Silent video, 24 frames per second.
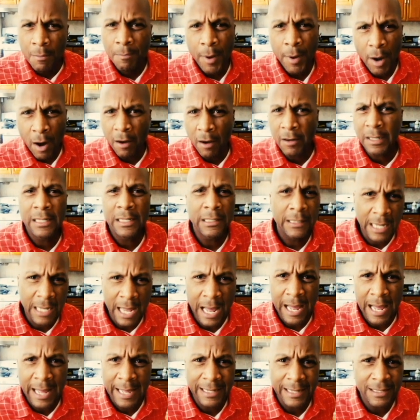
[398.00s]
party
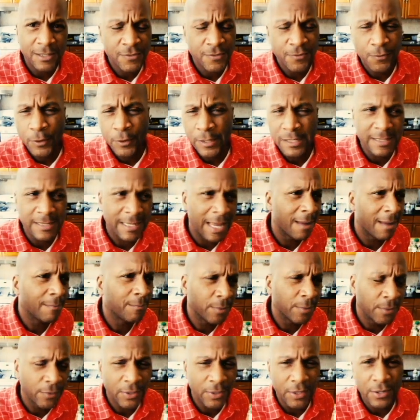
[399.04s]
lines. For
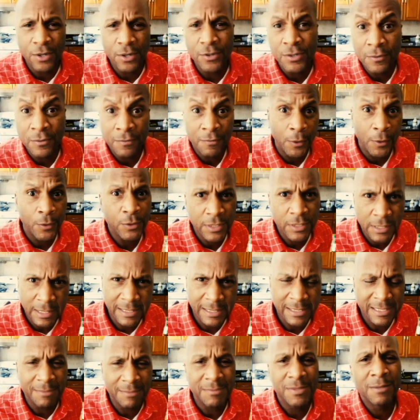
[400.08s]
example, you know,
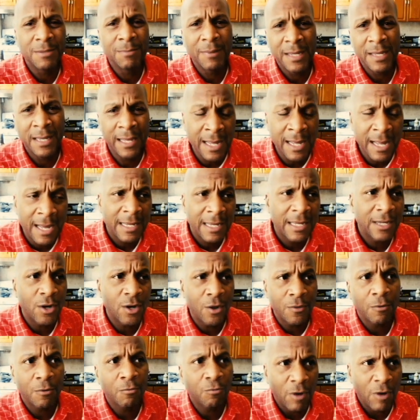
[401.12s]
diversity seems to be, you
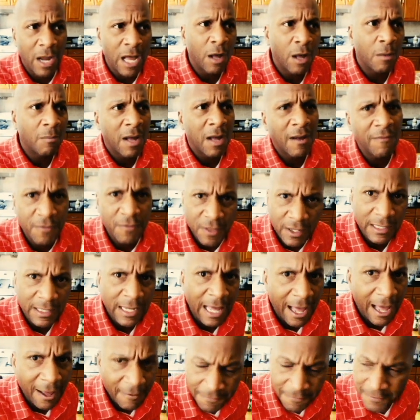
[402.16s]
know, the realm of the
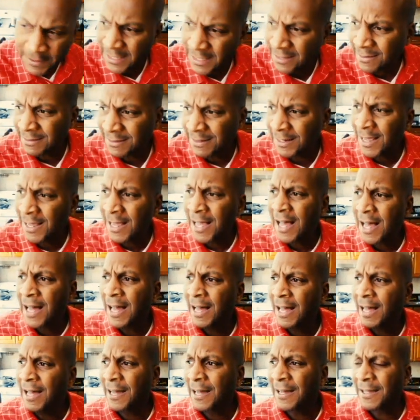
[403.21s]
left, and,
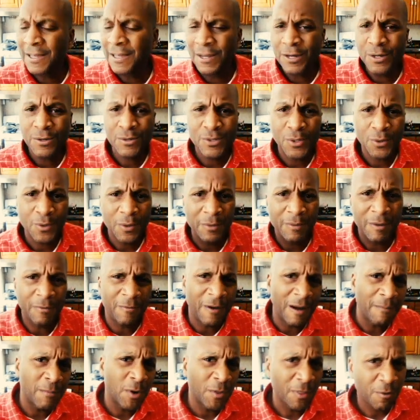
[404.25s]
uh, you know, so that if
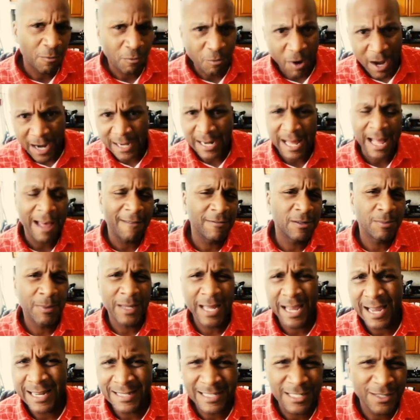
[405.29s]
I'm on the right, I have to
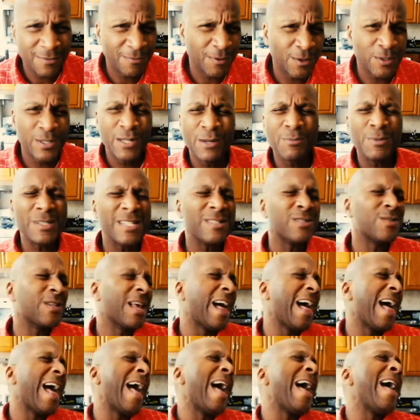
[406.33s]
be anti-diversity, which is
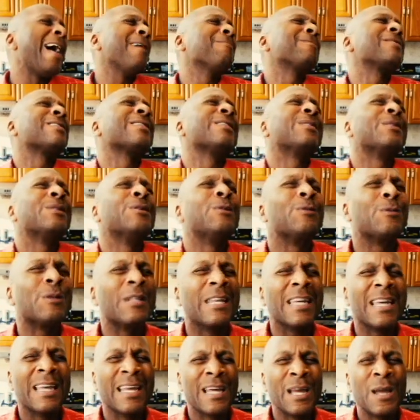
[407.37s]

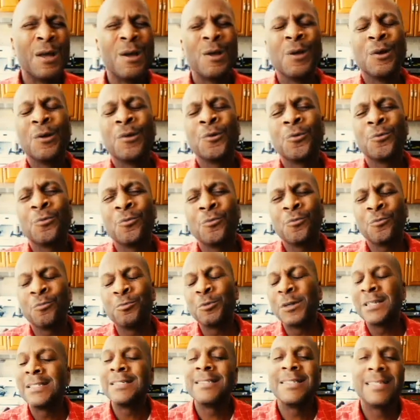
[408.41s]
absolutely
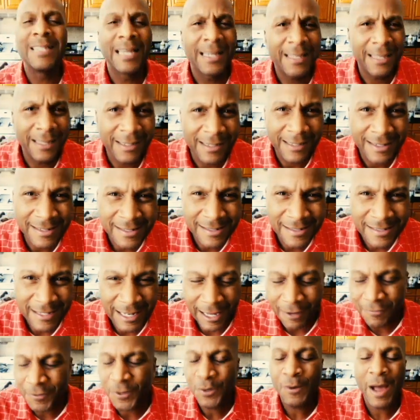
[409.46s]
ridiculous,
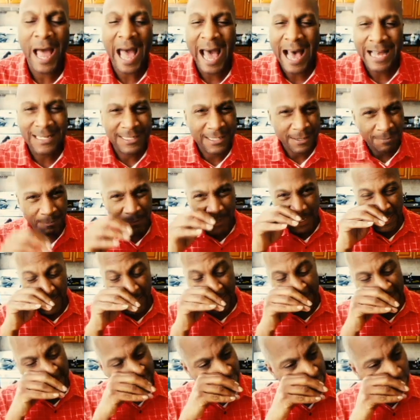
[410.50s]
if you ask
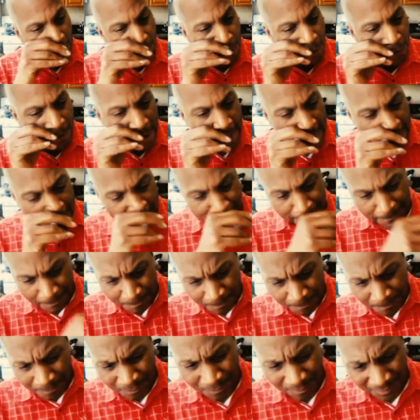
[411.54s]
me. So,
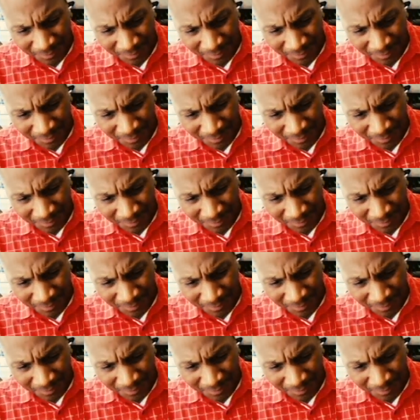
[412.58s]
um,